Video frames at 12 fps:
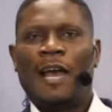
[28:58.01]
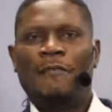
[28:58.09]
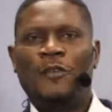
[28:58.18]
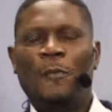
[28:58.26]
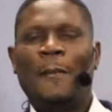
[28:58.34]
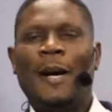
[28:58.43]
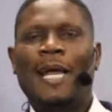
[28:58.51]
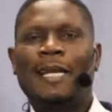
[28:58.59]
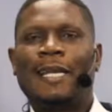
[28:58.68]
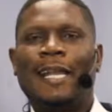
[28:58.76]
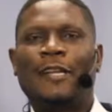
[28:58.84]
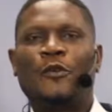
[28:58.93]
no matter the
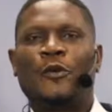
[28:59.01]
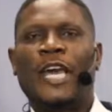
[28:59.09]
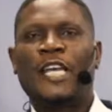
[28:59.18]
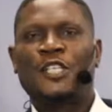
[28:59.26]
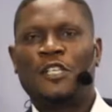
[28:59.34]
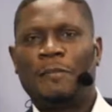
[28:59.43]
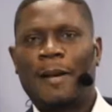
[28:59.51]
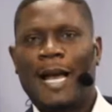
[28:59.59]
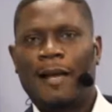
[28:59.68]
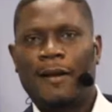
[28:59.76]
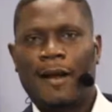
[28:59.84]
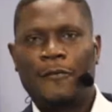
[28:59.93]
education
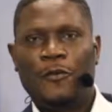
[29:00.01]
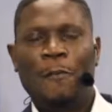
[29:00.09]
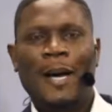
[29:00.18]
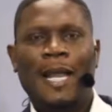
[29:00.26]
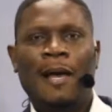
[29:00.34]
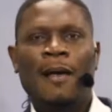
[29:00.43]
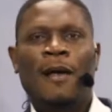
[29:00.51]
background, no matter,